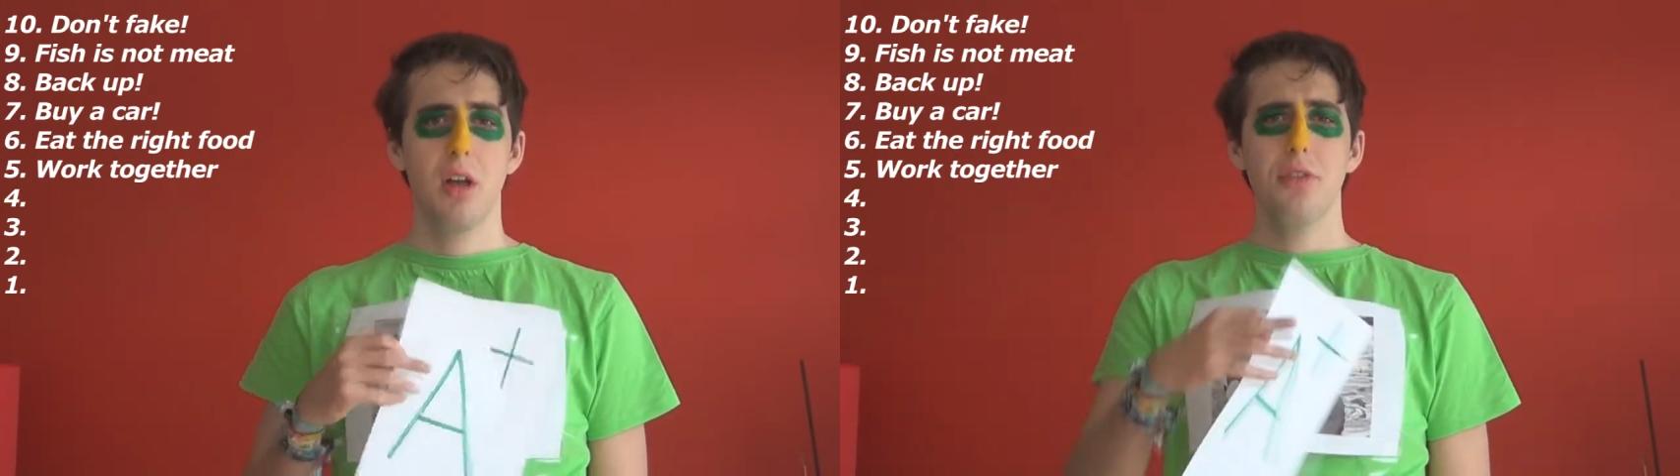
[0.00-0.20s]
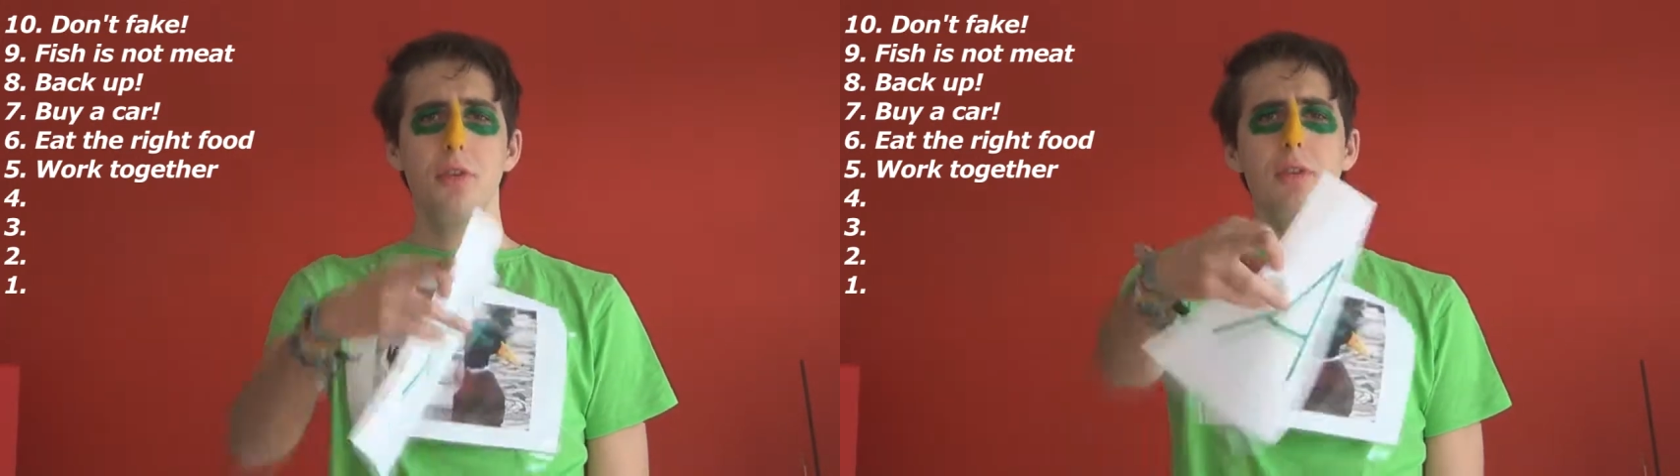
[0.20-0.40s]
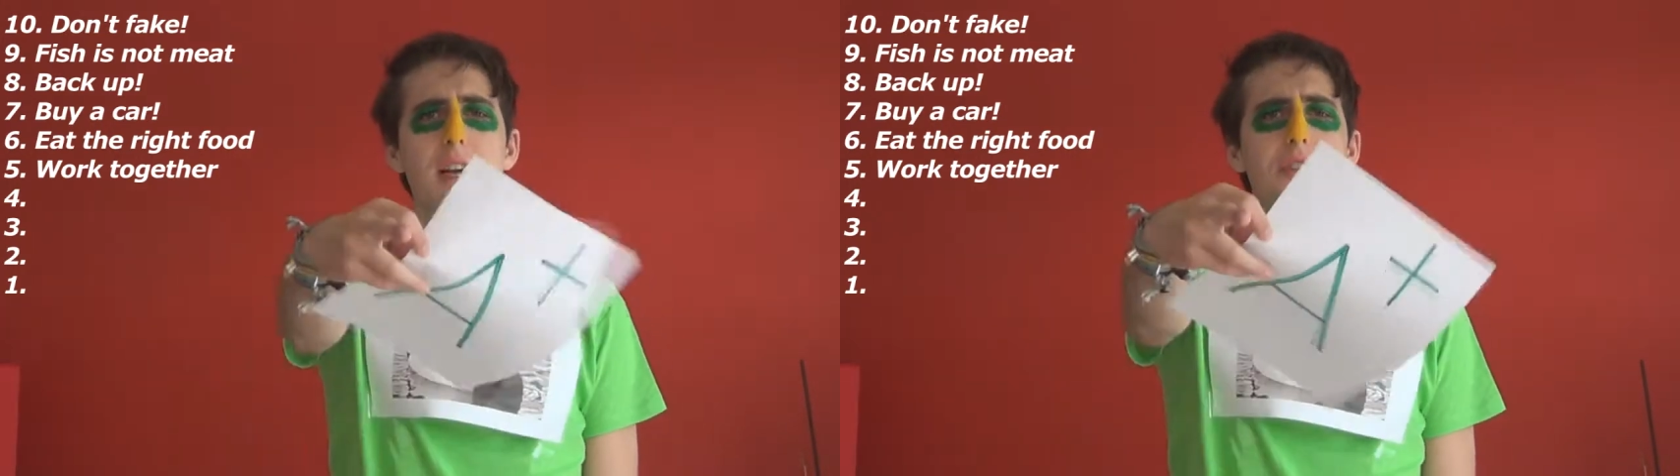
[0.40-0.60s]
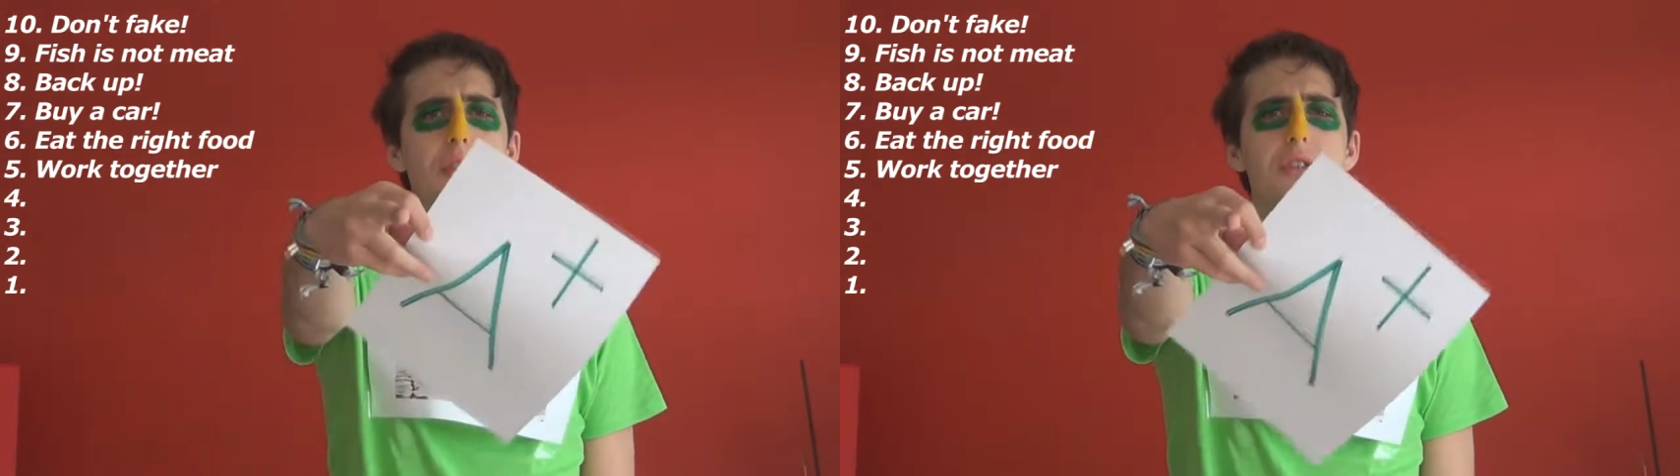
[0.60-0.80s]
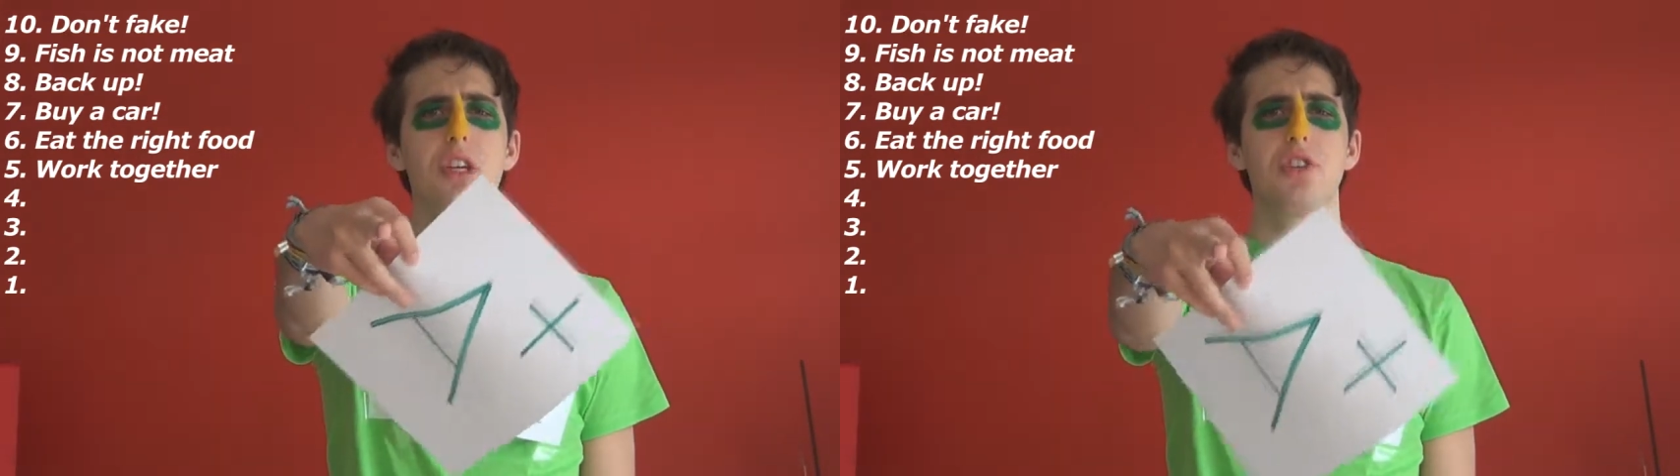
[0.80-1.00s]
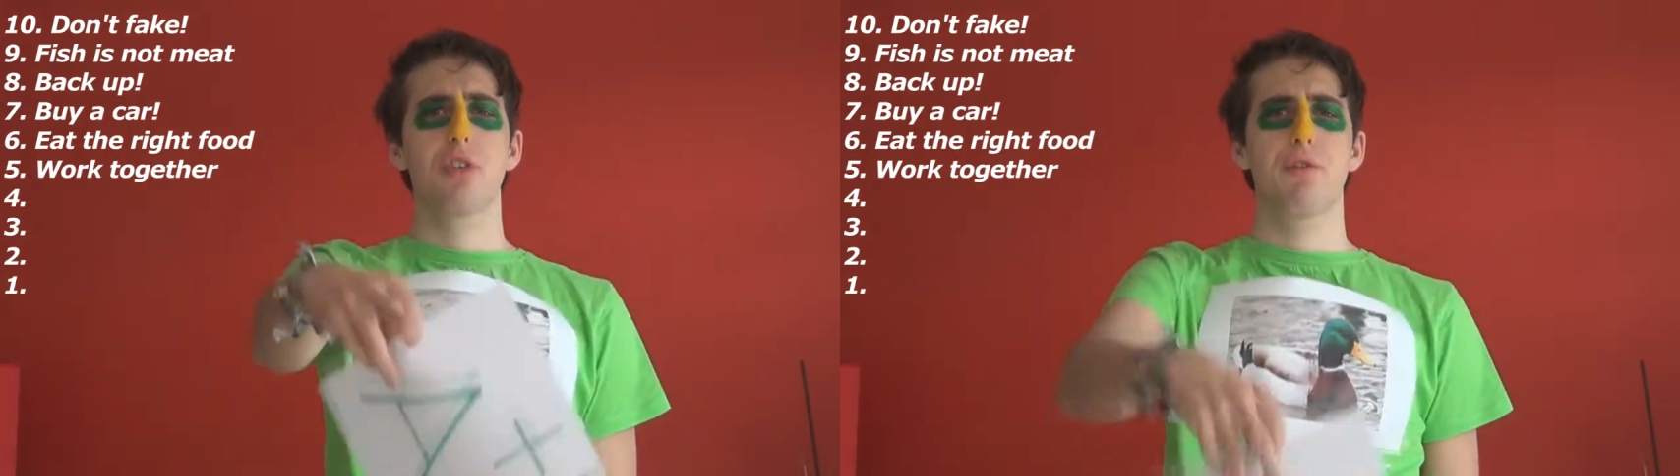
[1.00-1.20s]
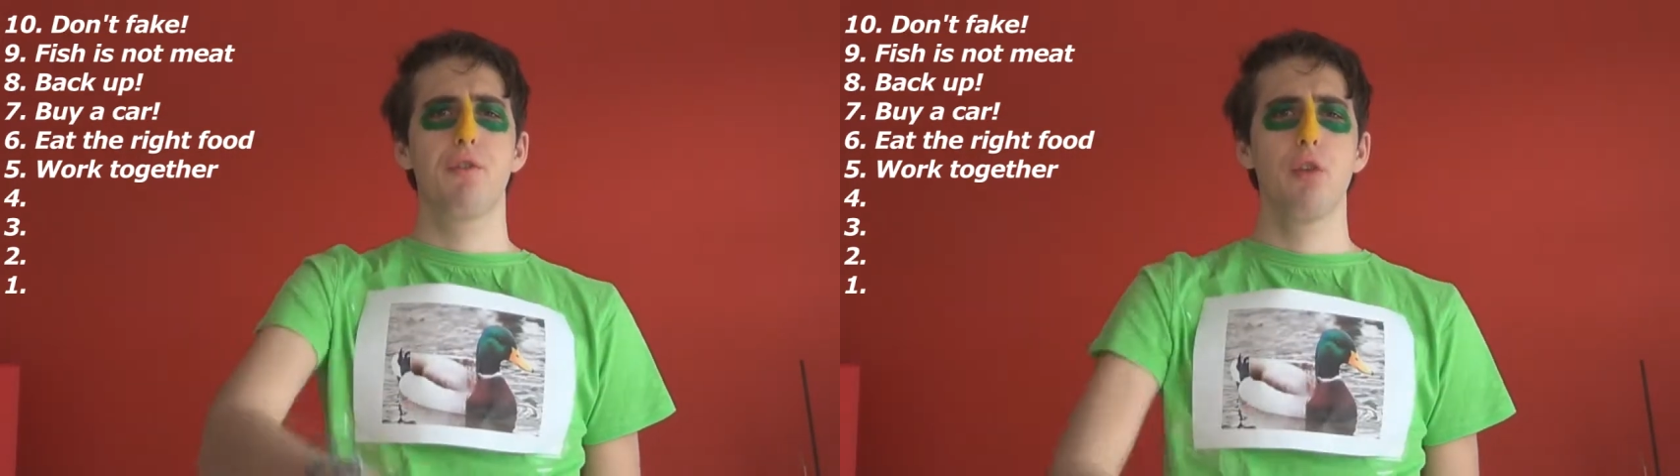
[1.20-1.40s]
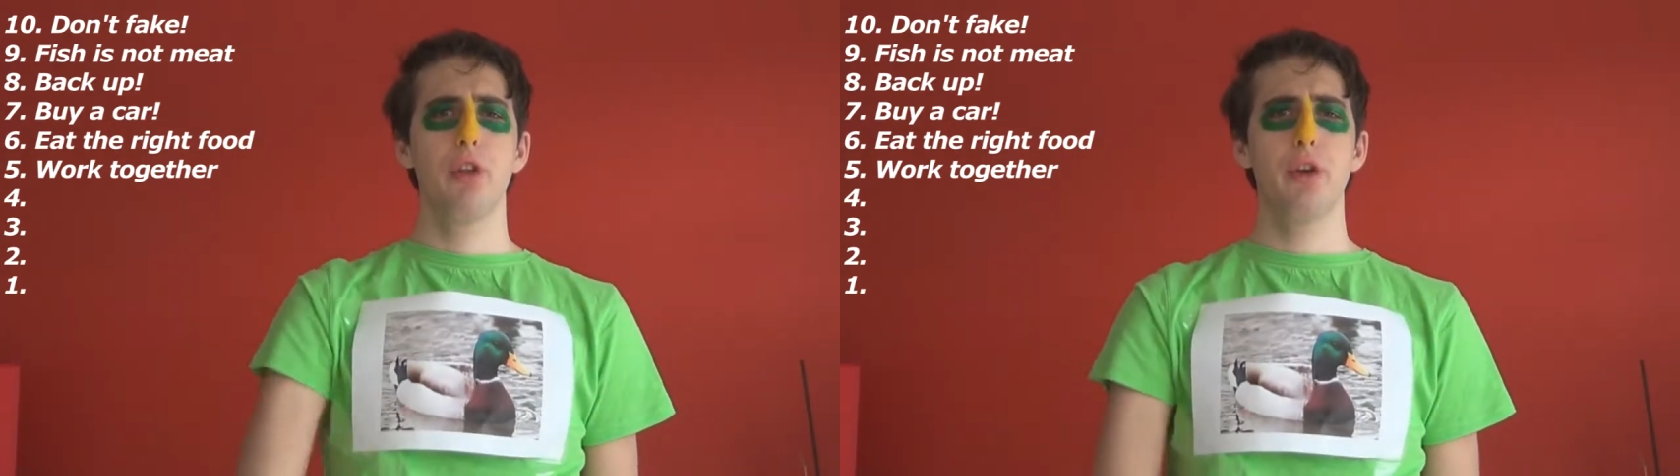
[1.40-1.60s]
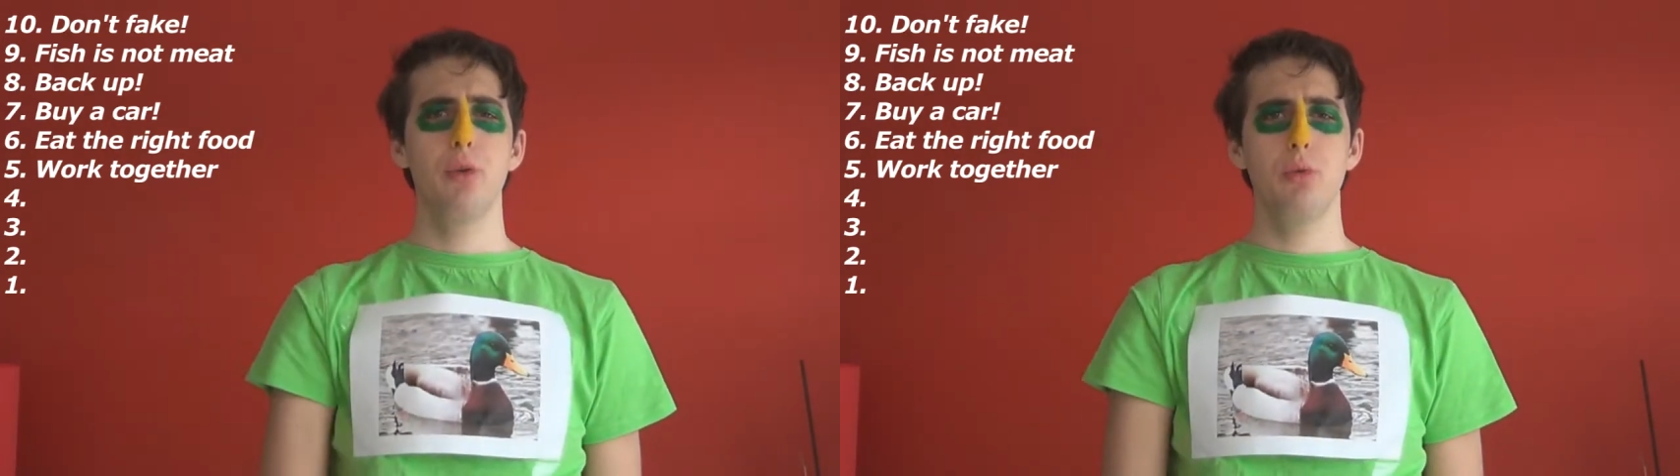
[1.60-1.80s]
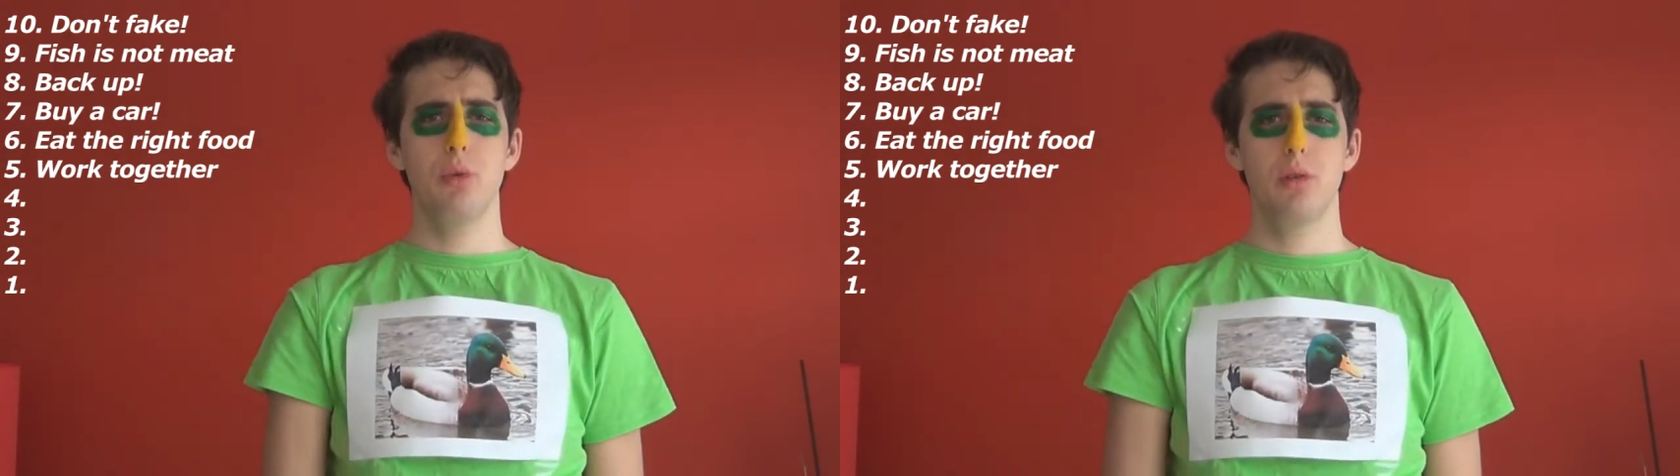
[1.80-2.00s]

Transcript: Don't let your teacher fool you.